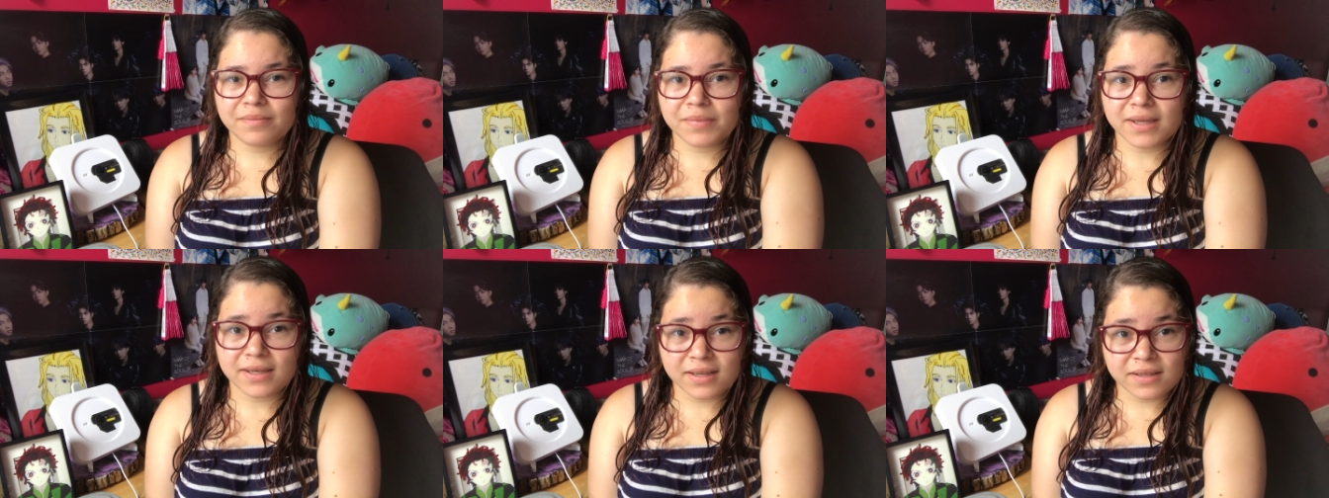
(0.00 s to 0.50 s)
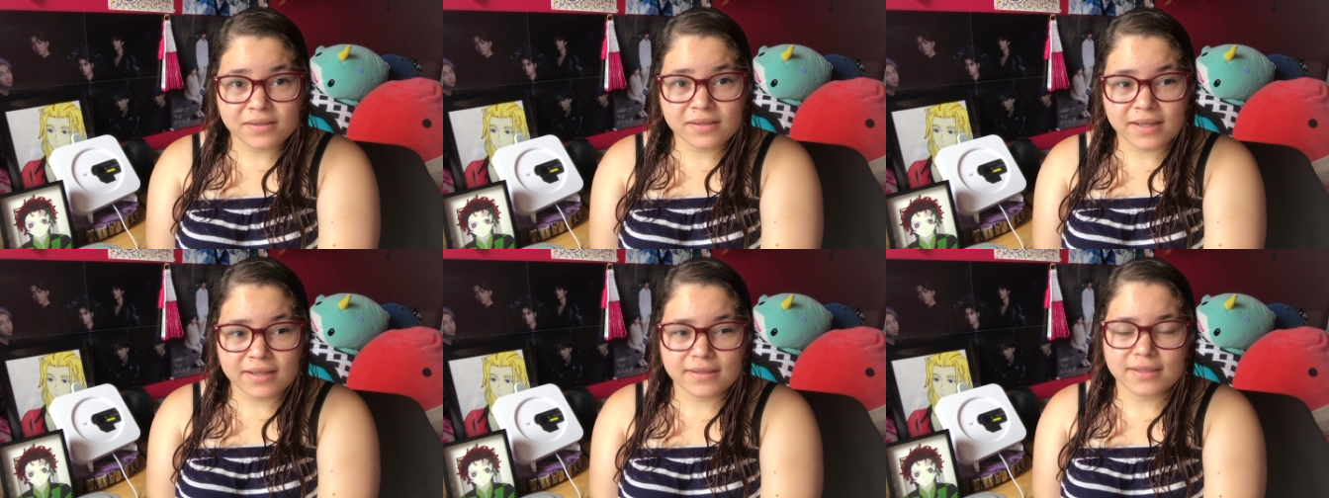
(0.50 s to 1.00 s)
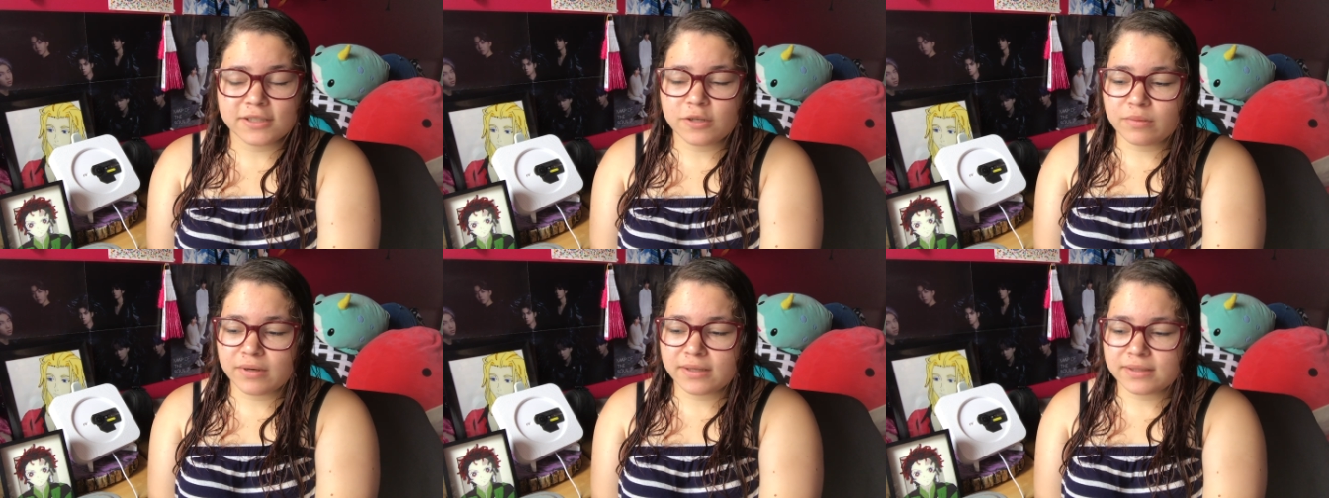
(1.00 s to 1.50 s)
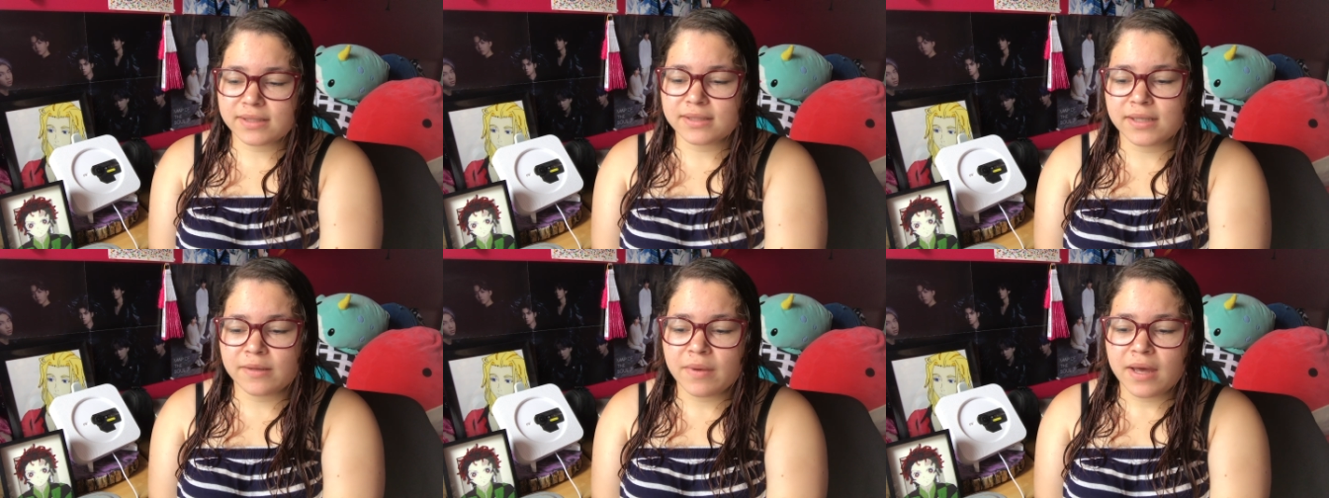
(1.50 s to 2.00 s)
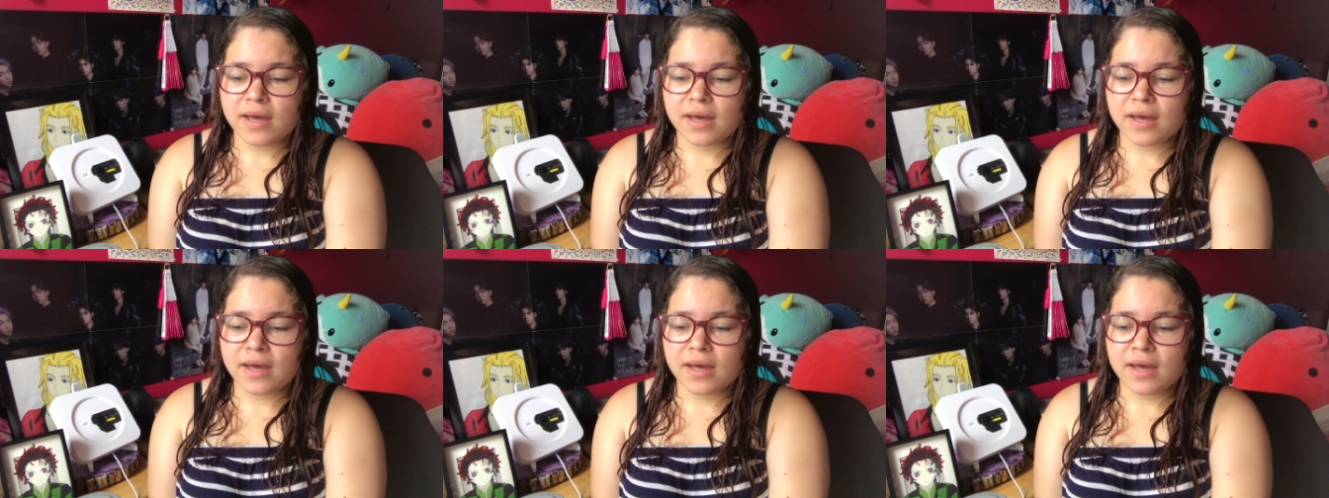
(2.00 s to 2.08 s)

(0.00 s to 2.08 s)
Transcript: Peniel, I think that's how you pronounce his name,